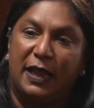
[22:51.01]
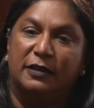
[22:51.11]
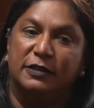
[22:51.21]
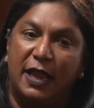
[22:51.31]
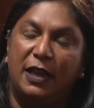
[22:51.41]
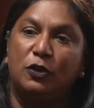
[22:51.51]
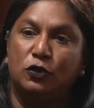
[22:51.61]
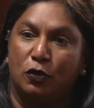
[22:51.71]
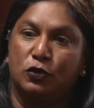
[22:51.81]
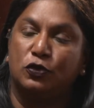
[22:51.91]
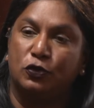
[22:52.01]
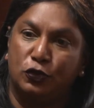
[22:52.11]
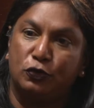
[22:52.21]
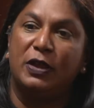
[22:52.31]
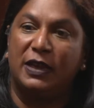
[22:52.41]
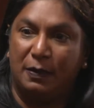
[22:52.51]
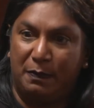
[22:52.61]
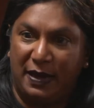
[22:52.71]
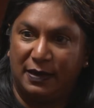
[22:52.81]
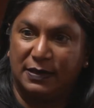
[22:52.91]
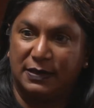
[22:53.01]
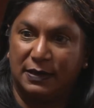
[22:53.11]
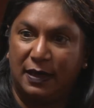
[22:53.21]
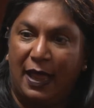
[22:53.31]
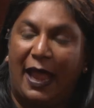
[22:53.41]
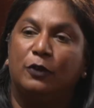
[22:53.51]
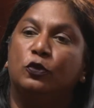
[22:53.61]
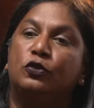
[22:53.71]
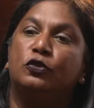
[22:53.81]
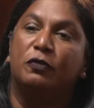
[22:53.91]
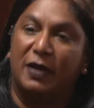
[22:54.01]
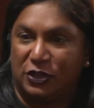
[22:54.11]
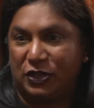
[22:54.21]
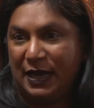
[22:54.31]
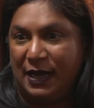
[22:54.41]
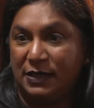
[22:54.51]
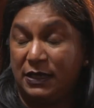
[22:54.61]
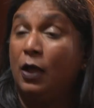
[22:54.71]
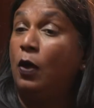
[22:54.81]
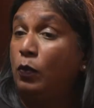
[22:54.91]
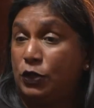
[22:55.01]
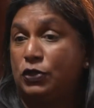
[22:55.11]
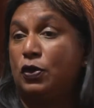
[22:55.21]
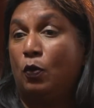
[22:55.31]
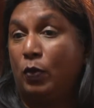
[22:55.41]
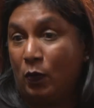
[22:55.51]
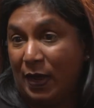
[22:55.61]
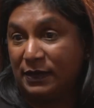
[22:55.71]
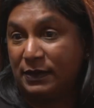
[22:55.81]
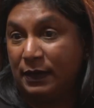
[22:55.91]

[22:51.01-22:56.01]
It really talks to true independence and to true functionality, which is all we want.